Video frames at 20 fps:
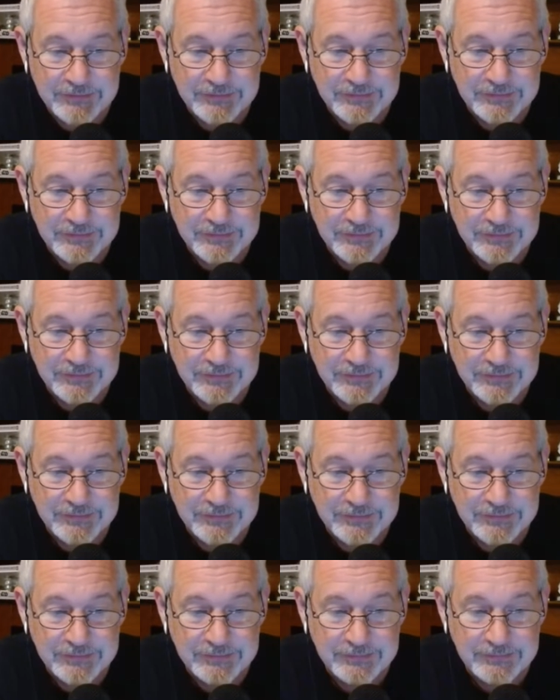Okay.
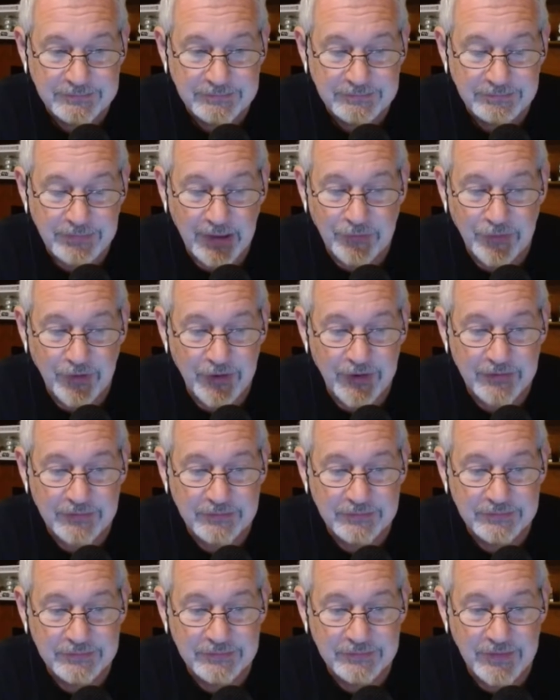By far.
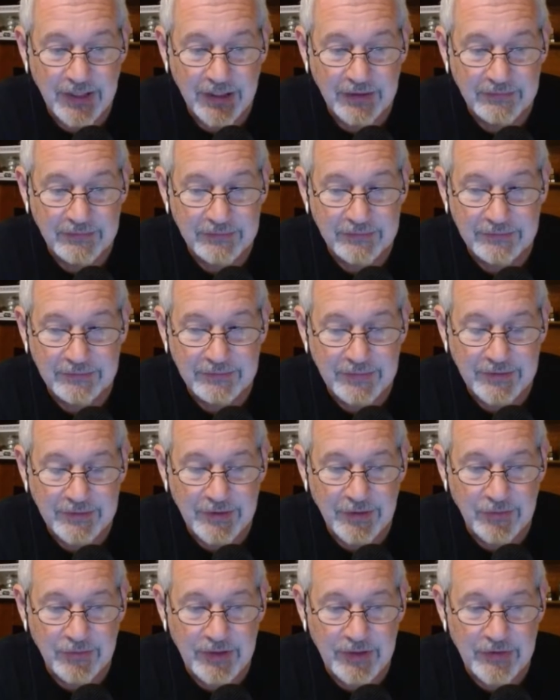Like
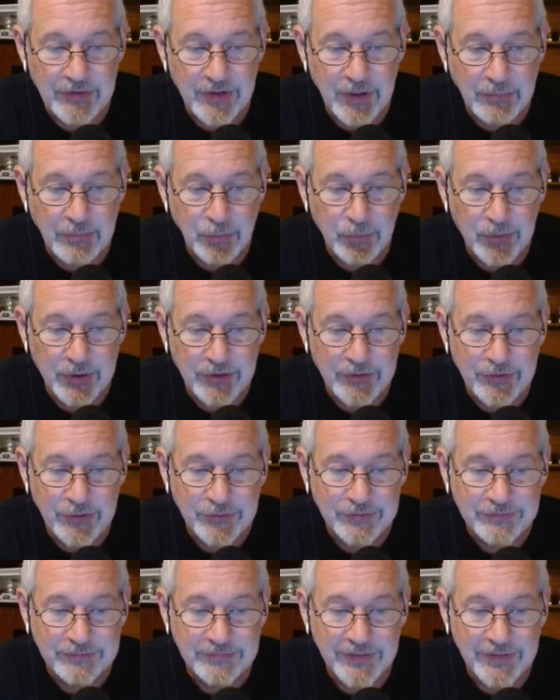the it's number one and two.